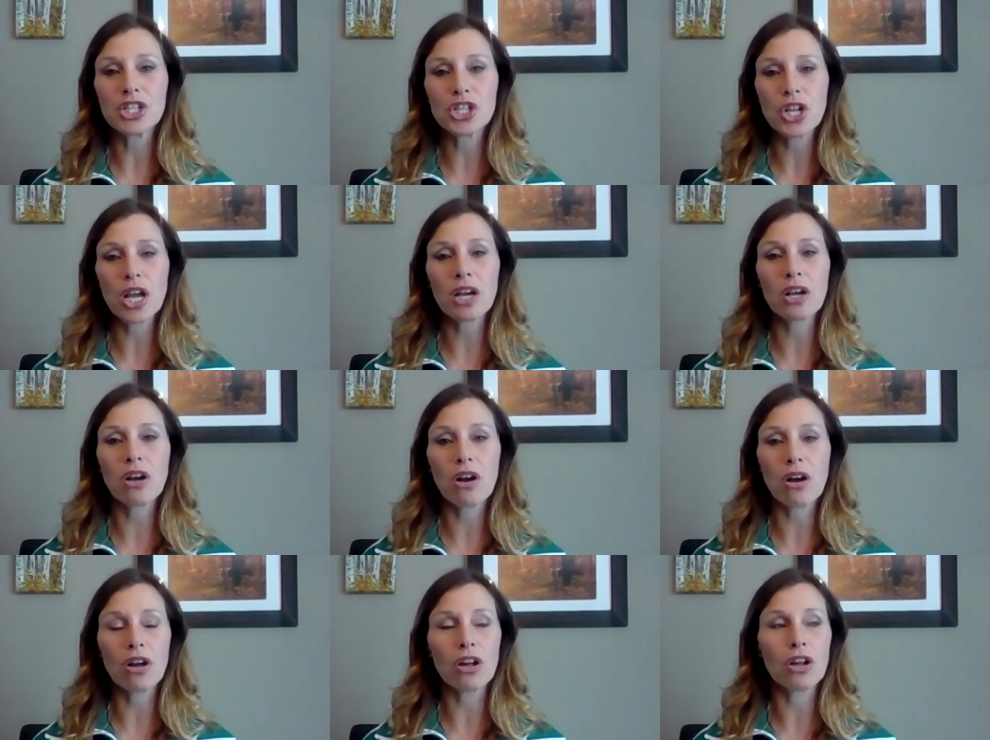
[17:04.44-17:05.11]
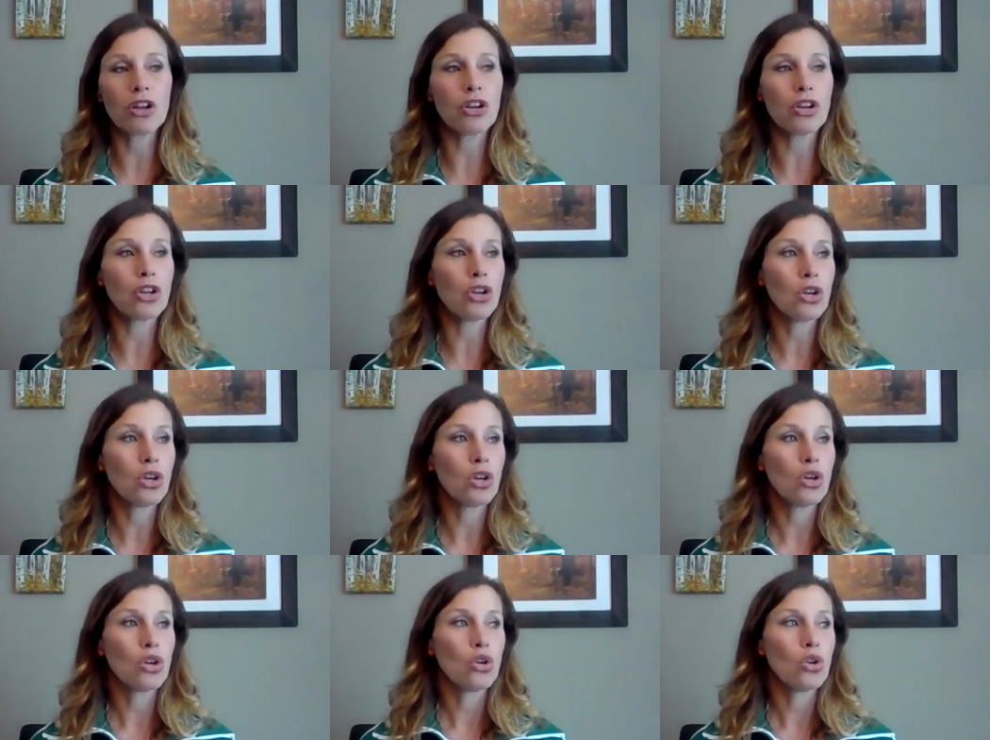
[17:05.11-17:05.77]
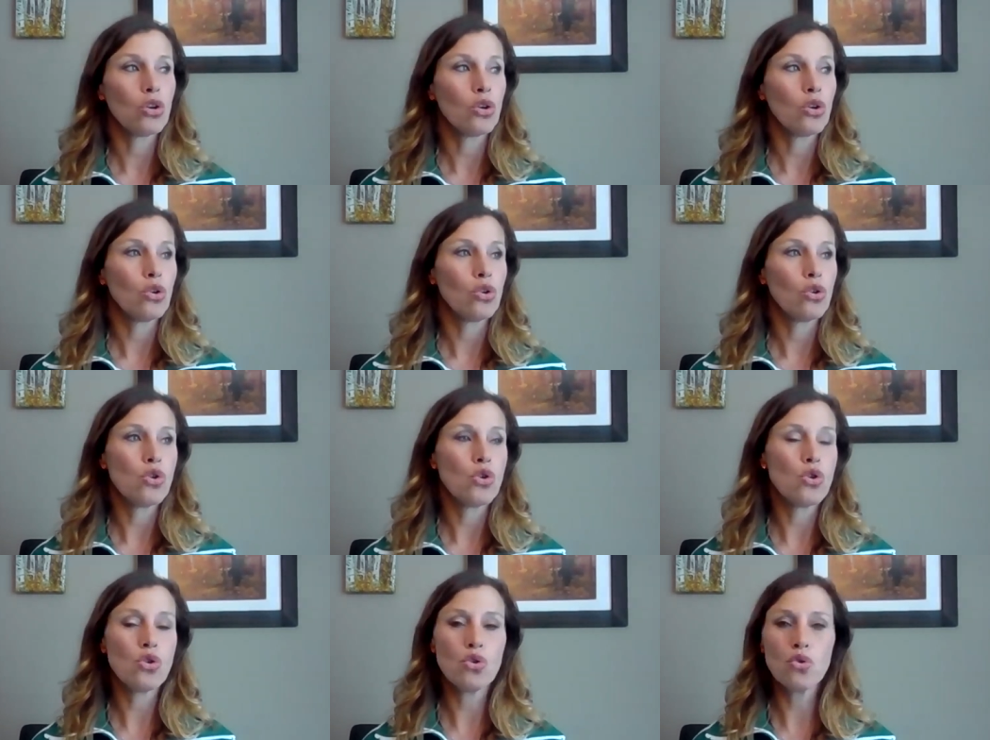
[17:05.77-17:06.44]
check on
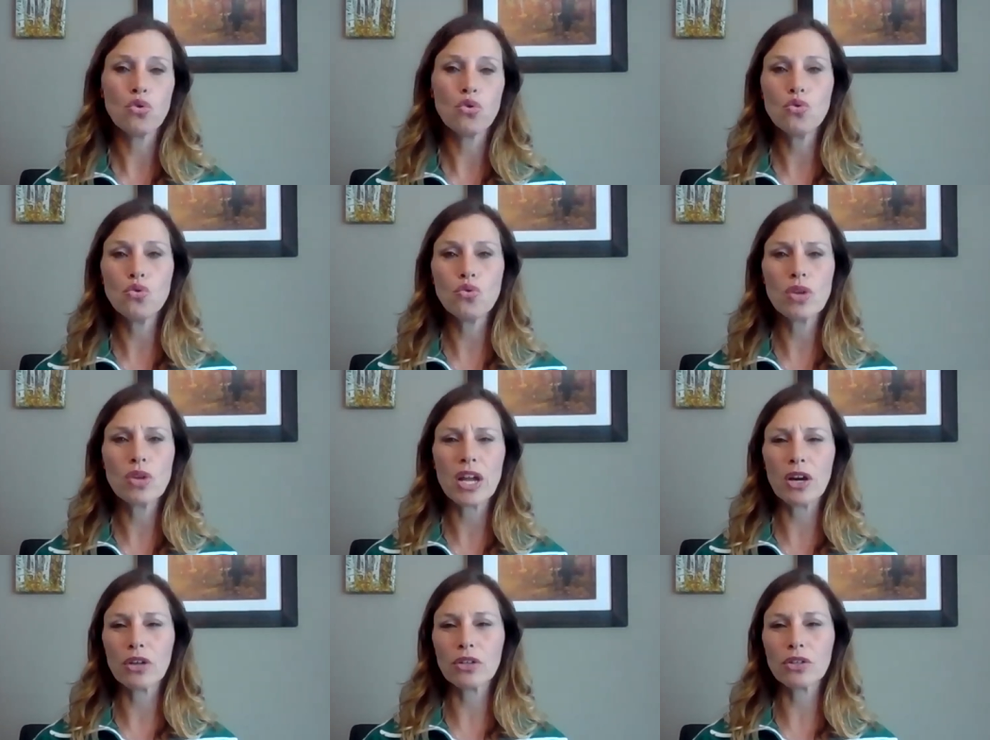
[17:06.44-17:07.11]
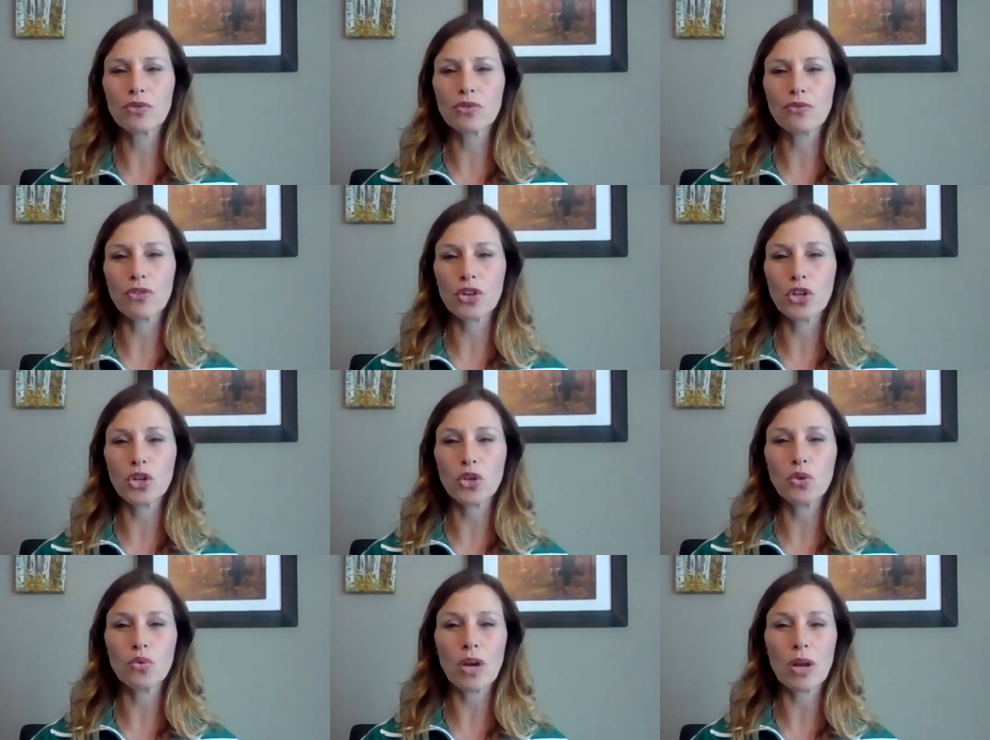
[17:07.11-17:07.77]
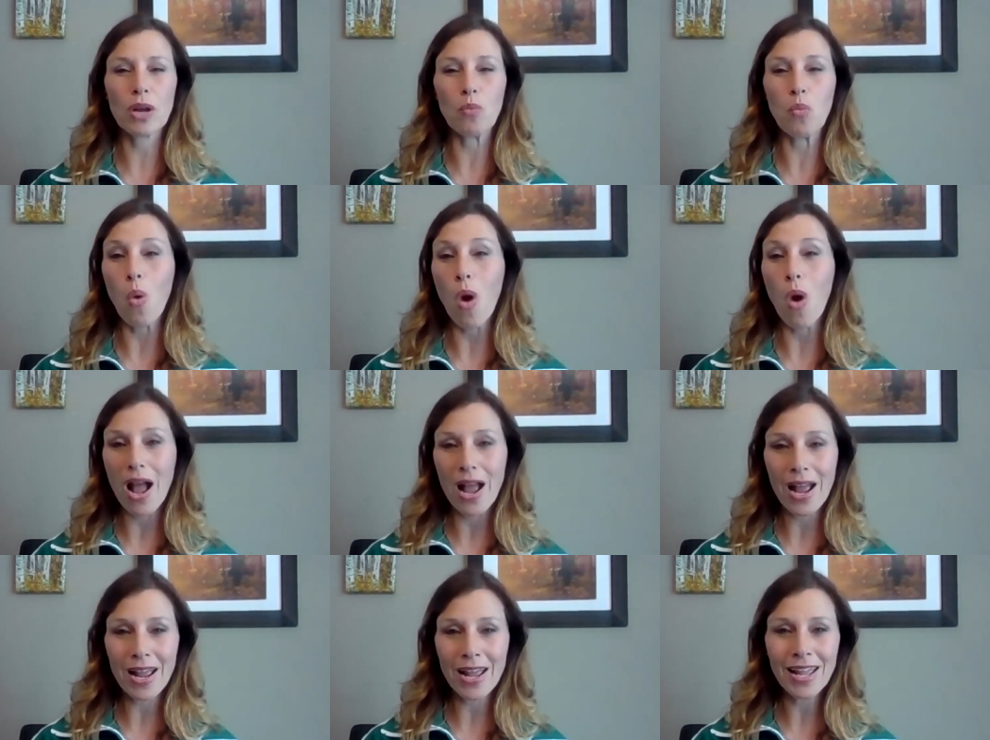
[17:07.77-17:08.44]
who cares for you and
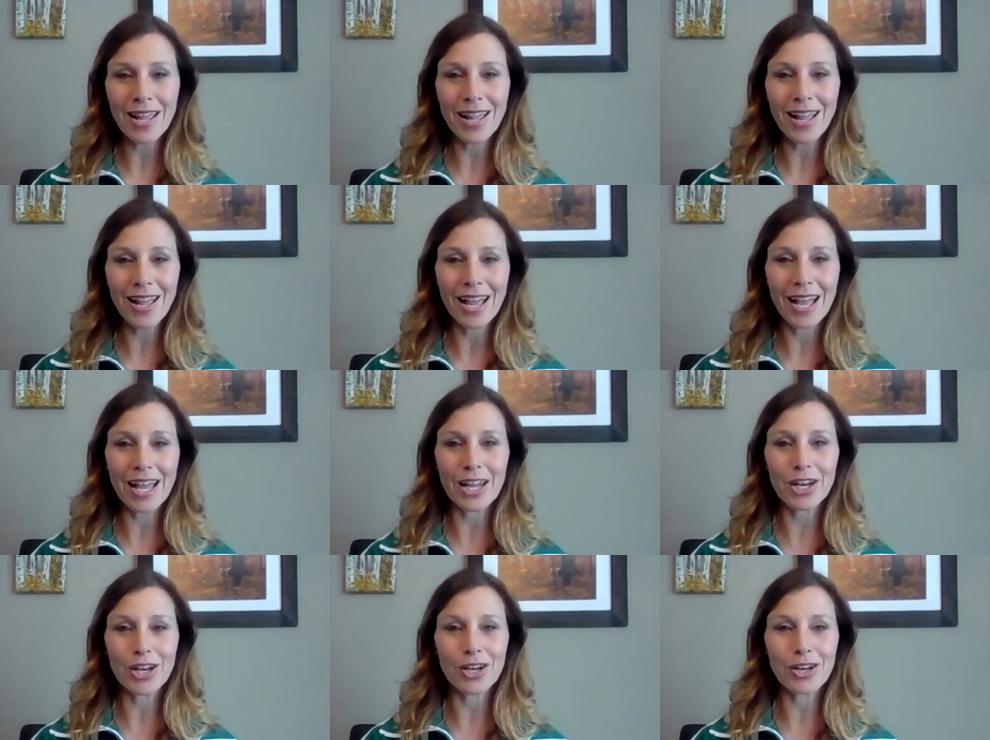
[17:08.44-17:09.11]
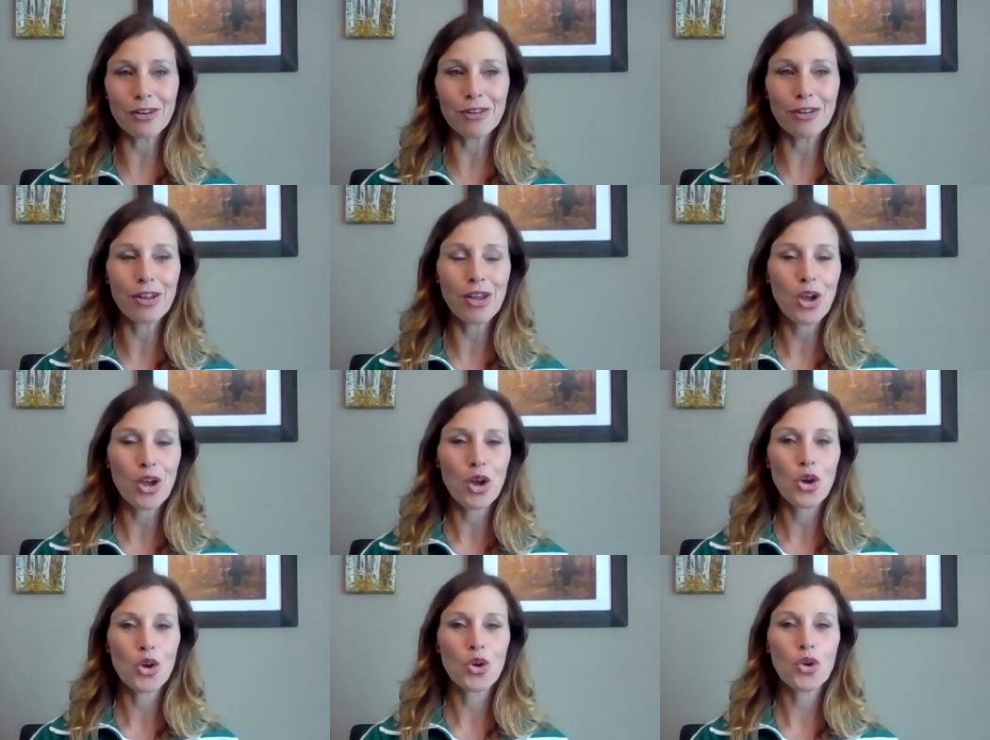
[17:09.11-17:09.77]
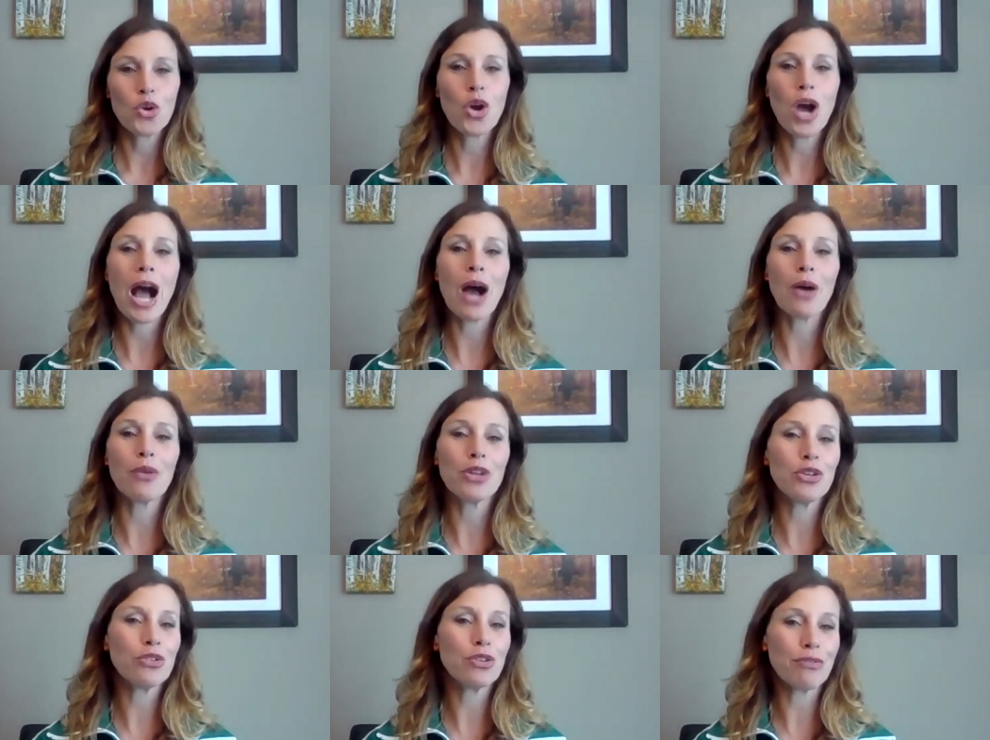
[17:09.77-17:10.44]
why, and how
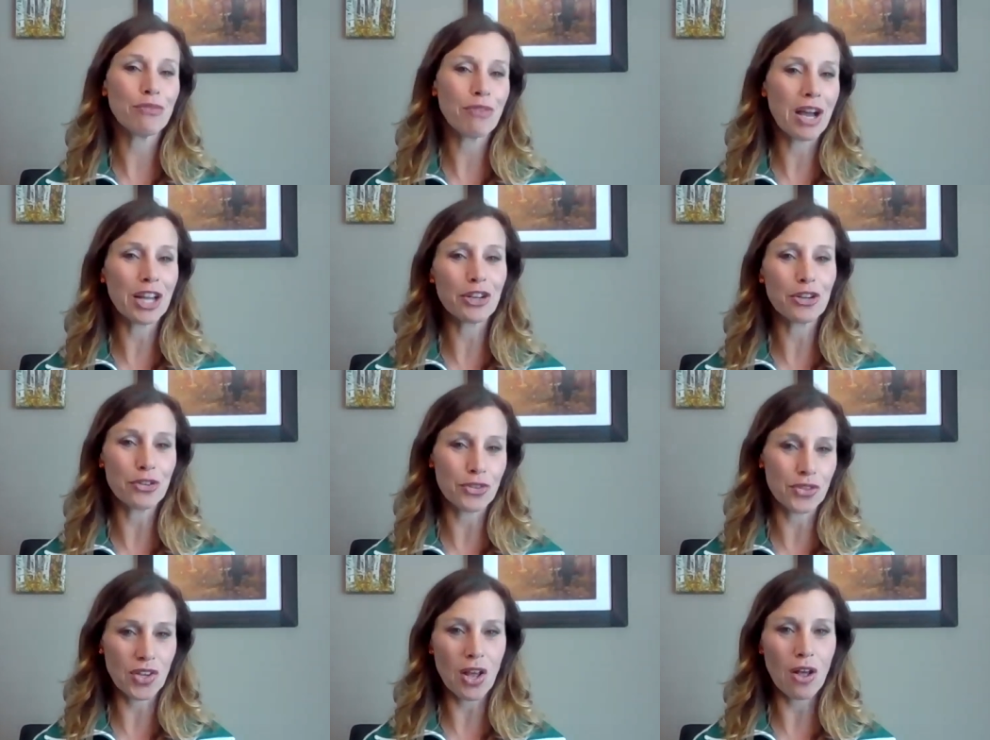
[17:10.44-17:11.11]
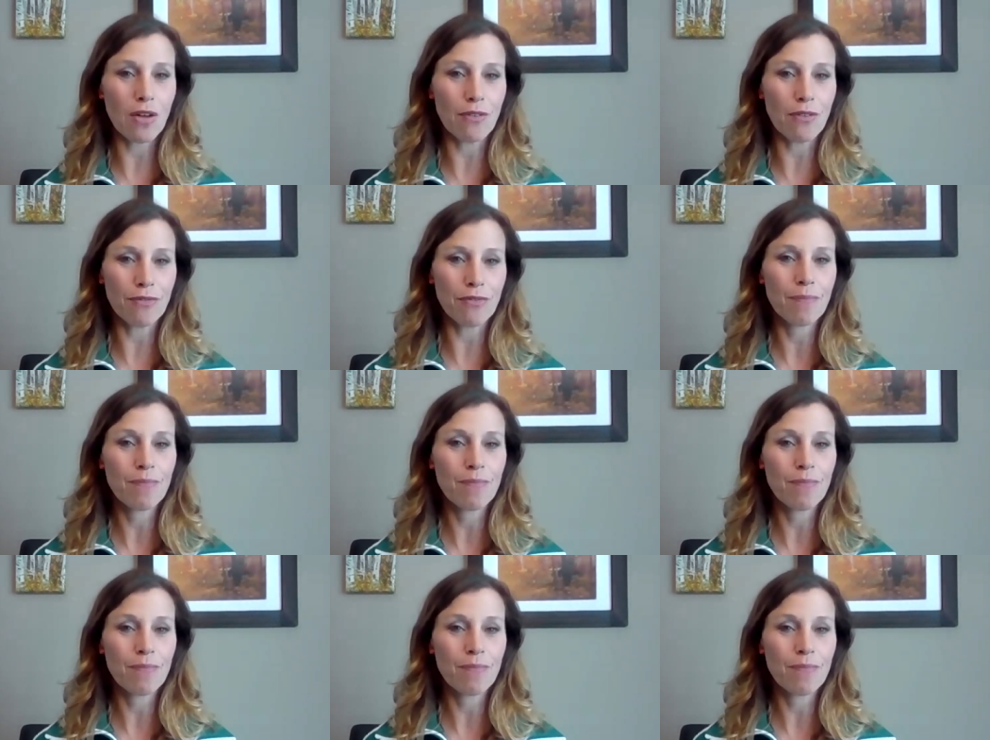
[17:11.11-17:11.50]
do you define yourself?